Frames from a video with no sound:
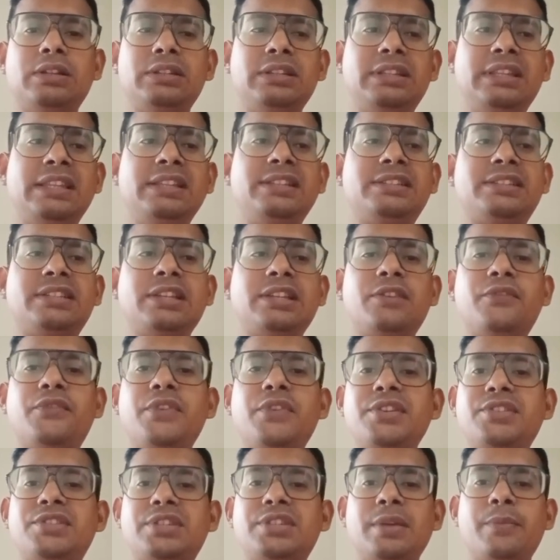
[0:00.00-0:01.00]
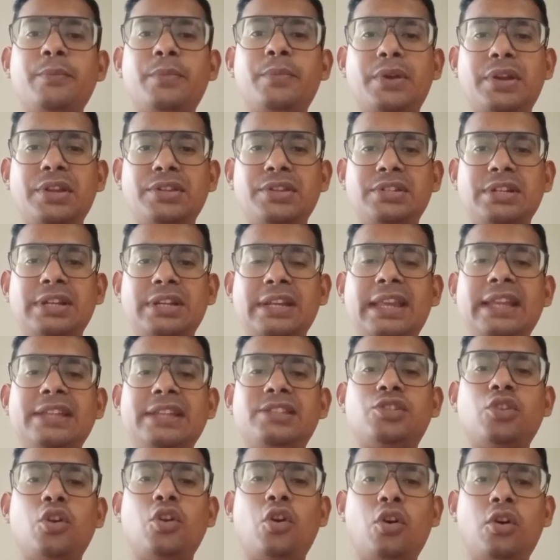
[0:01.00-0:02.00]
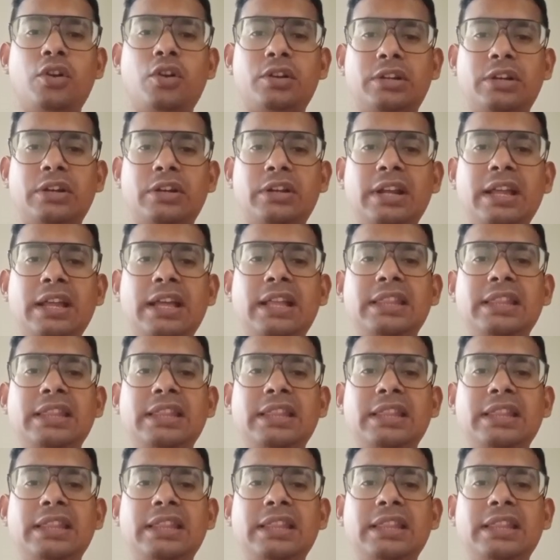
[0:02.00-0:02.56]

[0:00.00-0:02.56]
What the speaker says: the surface temperature gets hotter